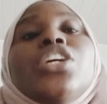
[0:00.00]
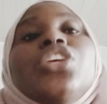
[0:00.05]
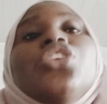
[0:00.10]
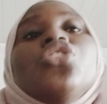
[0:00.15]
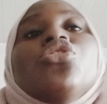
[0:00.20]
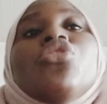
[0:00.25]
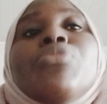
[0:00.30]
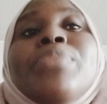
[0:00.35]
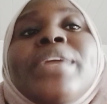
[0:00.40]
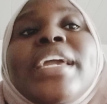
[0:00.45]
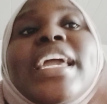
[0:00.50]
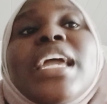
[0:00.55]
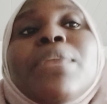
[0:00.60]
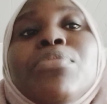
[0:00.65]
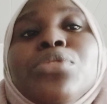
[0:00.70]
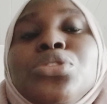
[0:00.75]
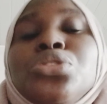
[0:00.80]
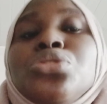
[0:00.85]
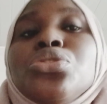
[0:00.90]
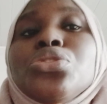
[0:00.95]
You will be
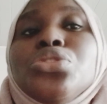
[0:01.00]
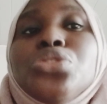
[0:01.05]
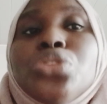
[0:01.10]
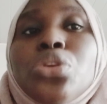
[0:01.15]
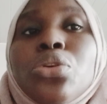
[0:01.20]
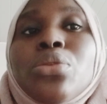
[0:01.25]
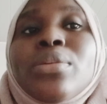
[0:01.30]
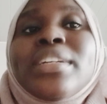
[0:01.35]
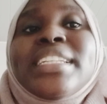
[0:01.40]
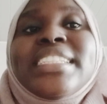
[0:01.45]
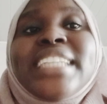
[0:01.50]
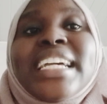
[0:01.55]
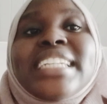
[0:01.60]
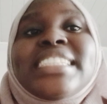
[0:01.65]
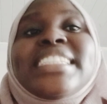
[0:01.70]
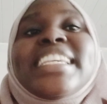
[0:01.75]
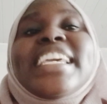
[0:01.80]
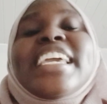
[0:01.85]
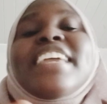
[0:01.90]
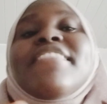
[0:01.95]
able to know
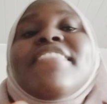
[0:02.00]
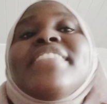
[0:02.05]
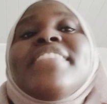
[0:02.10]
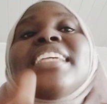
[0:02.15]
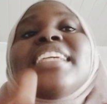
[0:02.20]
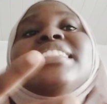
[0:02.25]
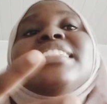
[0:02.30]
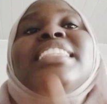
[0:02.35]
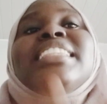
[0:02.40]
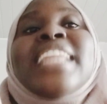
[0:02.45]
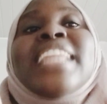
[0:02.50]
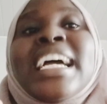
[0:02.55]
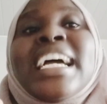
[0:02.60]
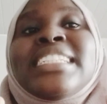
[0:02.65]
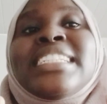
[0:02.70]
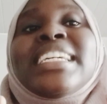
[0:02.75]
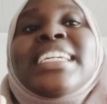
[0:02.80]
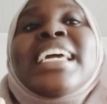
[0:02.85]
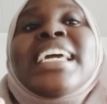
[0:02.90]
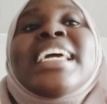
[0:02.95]
that if this
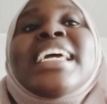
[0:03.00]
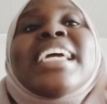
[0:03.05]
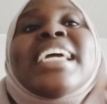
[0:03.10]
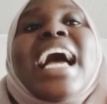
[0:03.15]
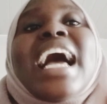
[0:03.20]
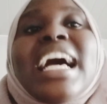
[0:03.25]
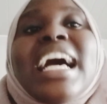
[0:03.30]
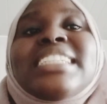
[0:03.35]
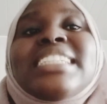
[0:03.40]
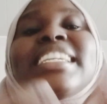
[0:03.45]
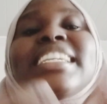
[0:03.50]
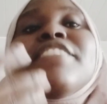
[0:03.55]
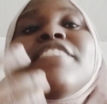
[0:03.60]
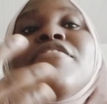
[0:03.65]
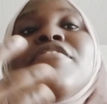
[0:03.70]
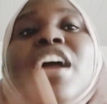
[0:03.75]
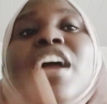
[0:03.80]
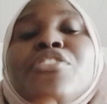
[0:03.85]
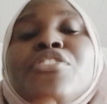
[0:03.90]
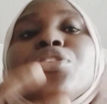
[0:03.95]
land has a
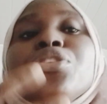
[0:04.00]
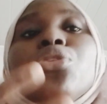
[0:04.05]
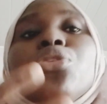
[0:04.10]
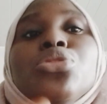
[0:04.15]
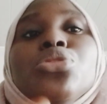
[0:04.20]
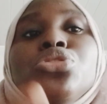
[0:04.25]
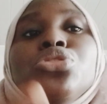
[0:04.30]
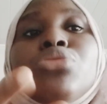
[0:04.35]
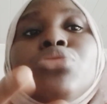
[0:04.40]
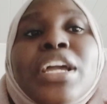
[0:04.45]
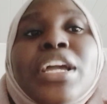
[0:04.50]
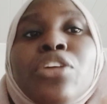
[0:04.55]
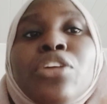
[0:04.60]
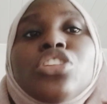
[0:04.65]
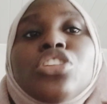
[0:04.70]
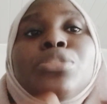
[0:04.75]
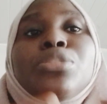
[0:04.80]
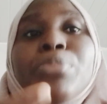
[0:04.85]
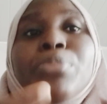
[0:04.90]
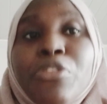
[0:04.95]
very good
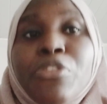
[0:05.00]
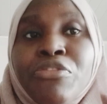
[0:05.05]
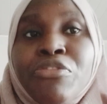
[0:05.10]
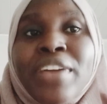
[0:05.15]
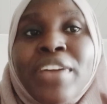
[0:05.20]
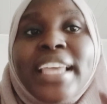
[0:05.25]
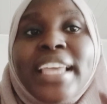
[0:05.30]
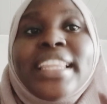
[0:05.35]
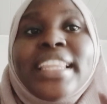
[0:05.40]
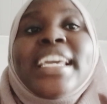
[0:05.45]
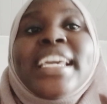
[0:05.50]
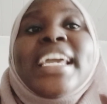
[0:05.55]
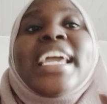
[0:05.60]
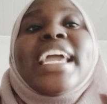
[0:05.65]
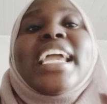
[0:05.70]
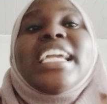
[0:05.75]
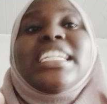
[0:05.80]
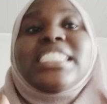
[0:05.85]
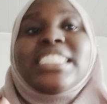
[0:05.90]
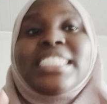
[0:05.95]
record profile
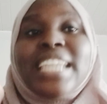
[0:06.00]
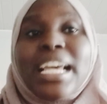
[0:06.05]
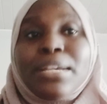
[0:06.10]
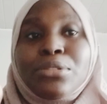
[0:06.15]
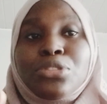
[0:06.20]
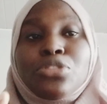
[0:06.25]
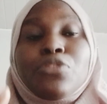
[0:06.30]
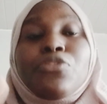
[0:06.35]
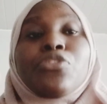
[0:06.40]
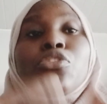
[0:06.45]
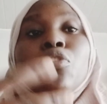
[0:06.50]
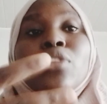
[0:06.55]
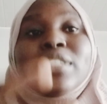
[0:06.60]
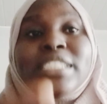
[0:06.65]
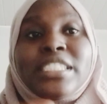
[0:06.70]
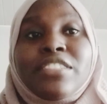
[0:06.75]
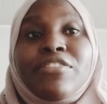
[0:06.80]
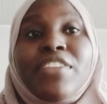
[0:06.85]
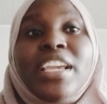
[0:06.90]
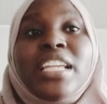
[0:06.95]
in terms of
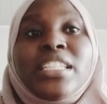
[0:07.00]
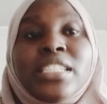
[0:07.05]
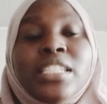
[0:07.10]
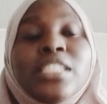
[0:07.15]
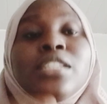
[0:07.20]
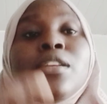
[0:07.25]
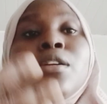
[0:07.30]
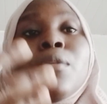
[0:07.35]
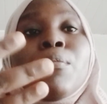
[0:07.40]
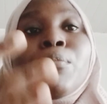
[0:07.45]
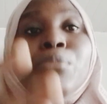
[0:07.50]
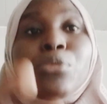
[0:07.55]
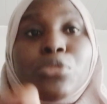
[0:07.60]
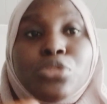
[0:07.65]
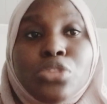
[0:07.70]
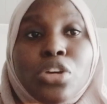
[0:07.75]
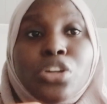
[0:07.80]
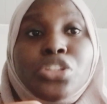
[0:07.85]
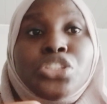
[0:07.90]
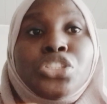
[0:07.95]
cultivating,
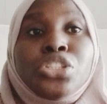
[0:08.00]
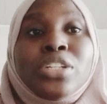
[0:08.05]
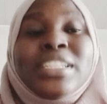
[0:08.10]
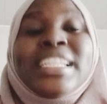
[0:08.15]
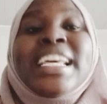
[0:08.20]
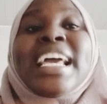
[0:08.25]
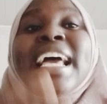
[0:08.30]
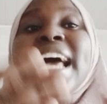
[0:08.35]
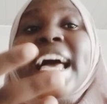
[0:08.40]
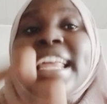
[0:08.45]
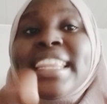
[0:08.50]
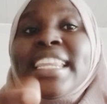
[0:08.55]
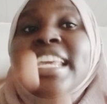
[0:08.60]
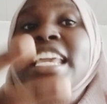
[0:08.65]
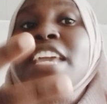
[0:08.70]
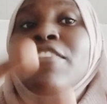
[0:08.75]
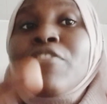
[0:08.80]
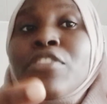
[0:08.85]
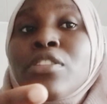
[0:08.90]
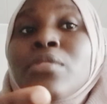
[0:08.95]
production, and
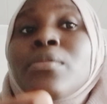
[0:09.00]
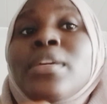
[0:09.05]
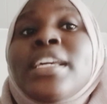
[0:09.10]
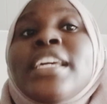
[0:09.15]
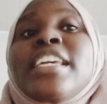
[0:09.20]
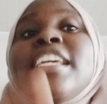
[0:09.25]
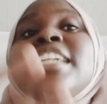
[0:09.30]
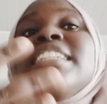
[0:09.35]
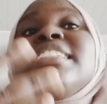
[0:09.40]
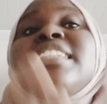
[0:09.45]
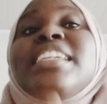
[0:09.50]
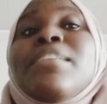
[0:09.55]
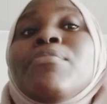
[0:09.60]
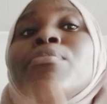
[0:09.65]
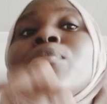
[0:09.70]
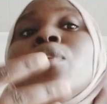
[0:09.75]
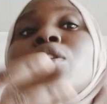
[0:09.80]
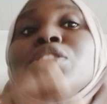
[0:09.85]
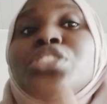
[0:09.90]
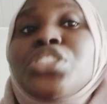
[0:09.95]
even is it
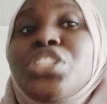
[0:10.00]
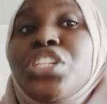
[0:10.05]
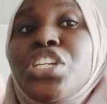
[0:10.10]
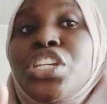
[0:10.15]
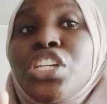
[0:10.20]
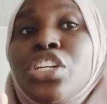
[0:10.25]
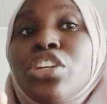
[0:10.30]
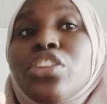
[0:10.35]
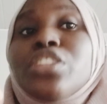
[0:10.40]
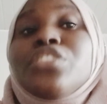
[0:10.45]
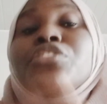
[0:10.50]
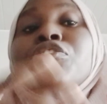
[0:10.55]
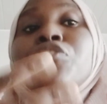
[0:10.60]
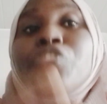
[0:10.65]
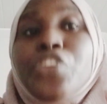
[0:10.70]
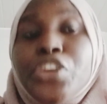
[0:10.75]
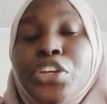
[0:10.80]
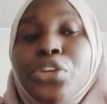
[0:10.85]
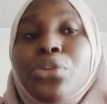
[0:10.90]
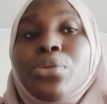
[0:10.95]
more secured
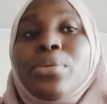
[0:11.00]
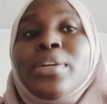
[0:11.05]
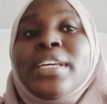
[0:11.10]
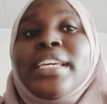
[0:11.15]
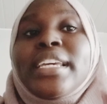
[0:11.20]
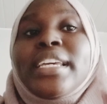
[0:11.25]
for you.